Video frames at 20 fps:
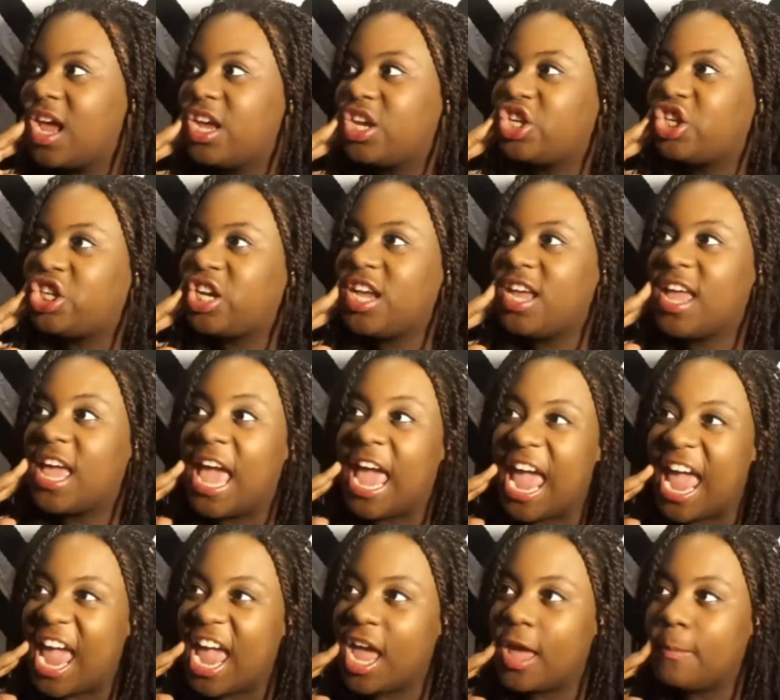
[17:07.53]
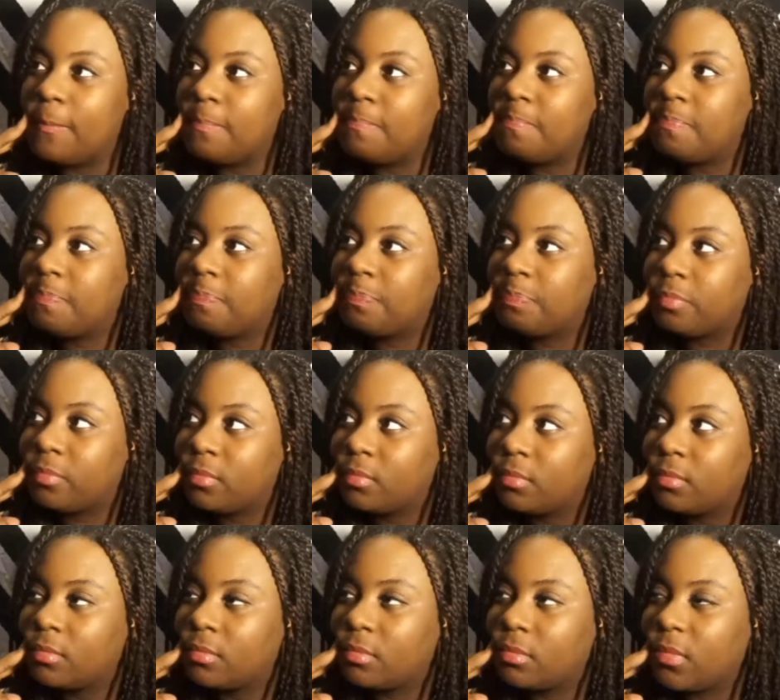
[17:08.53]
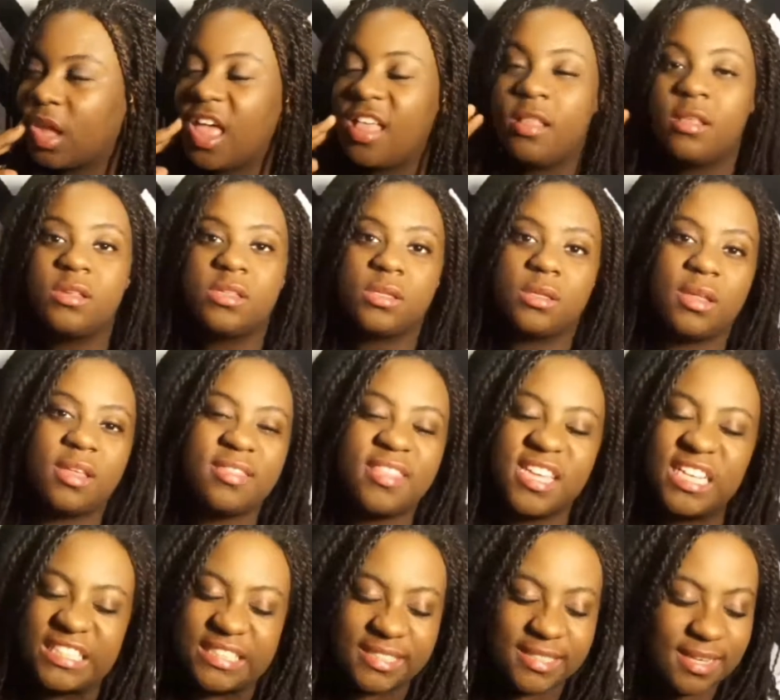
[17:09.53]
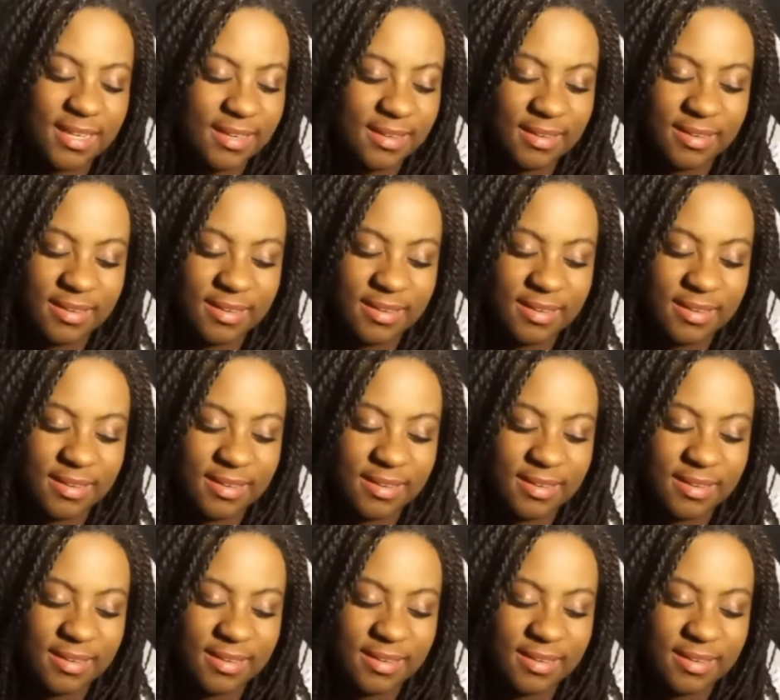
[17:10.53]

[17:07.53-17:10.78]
She came, and this,